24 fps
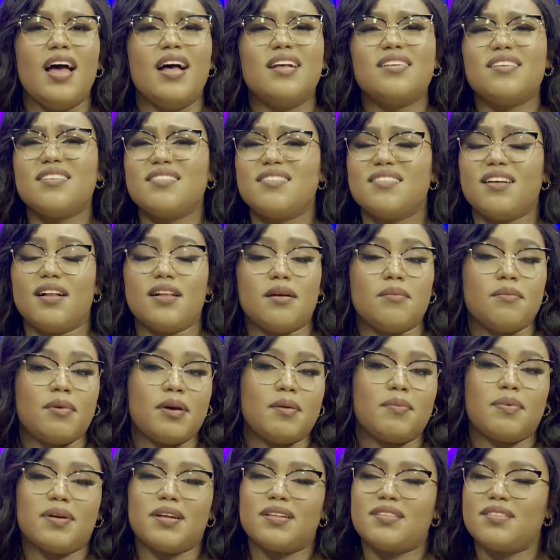just tell them,
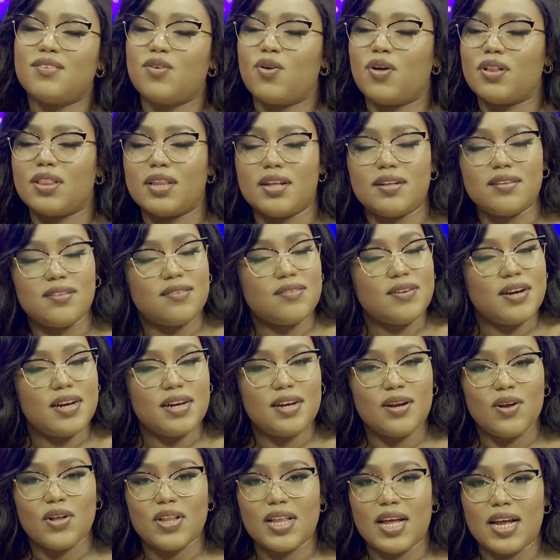babe, it's not, it's really
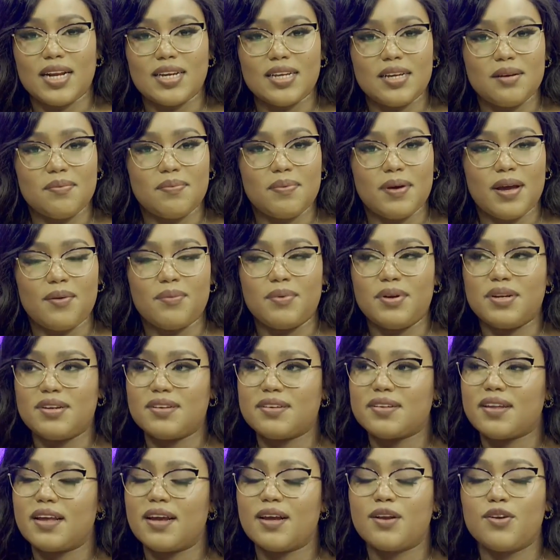not that deep. Can we
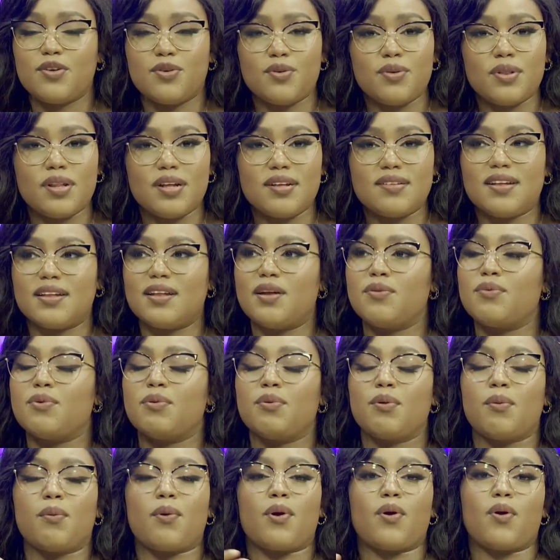just like do this and then we
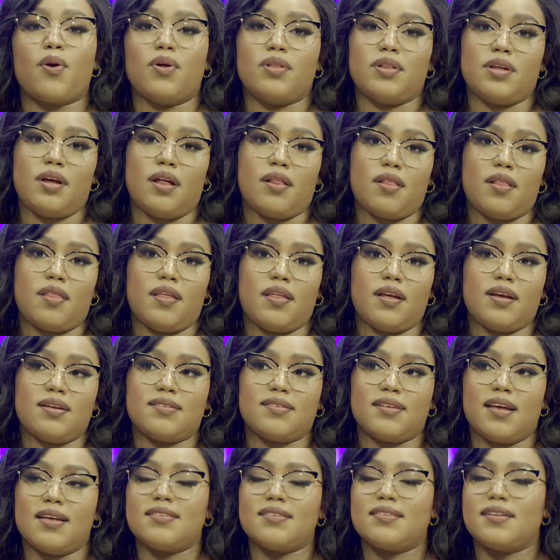will work on the other things.
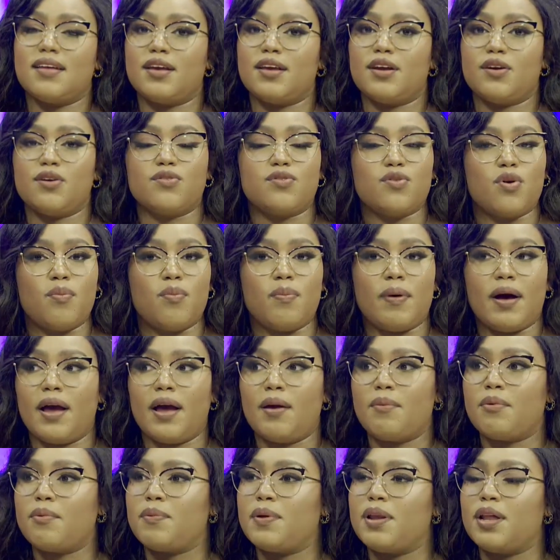As the years go by,
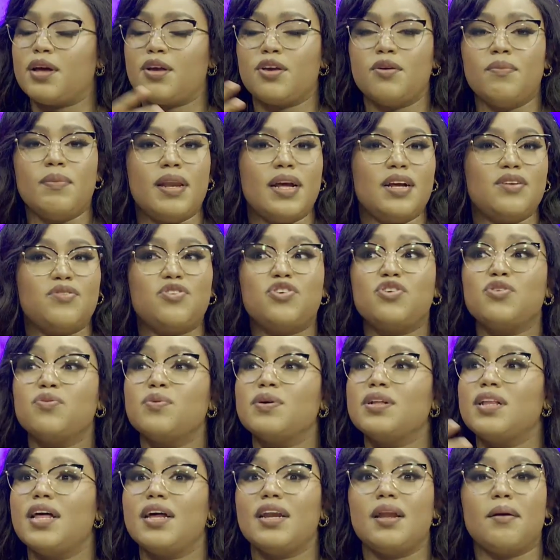we will accumulate. You
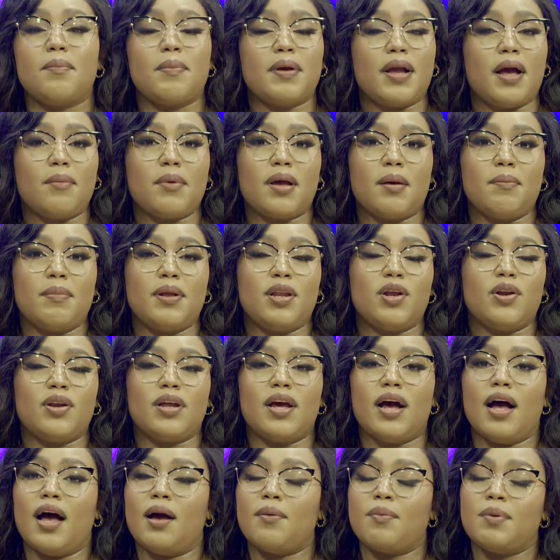will end up becoming a
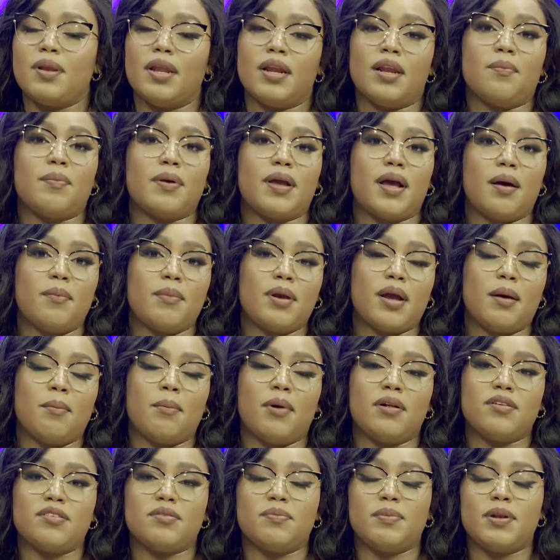billionaire. I will end up becoming a
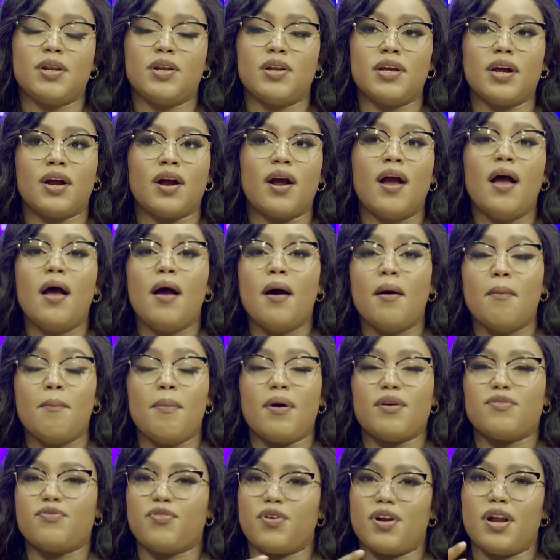multimillionaire.
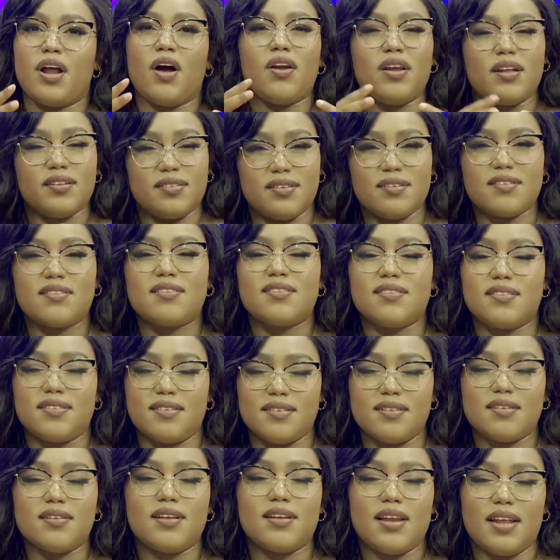But for now, let's
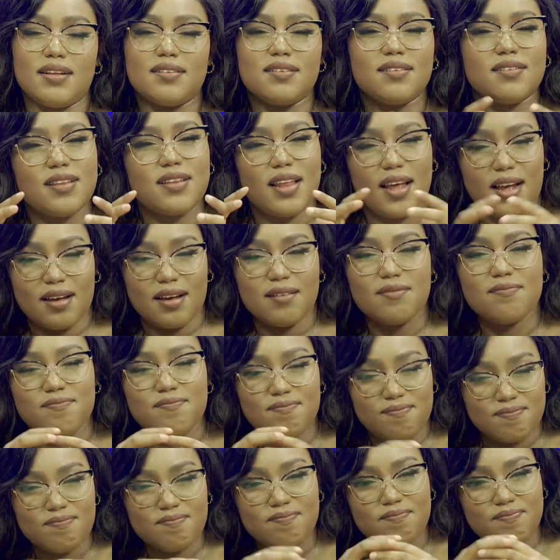just like
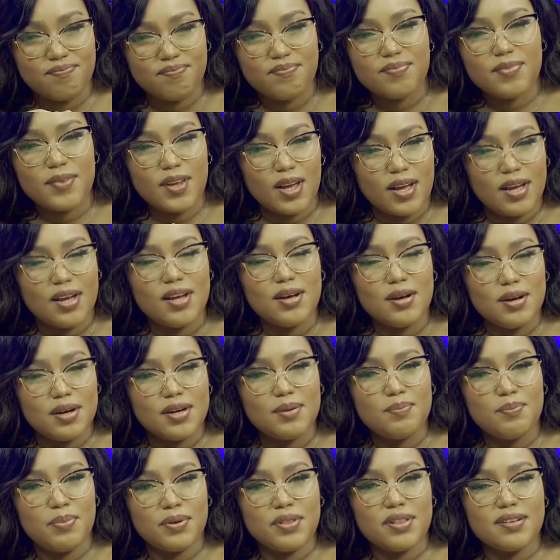
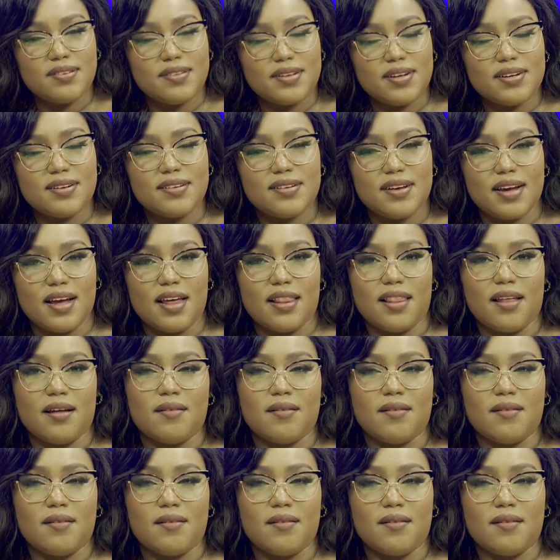put this thing together.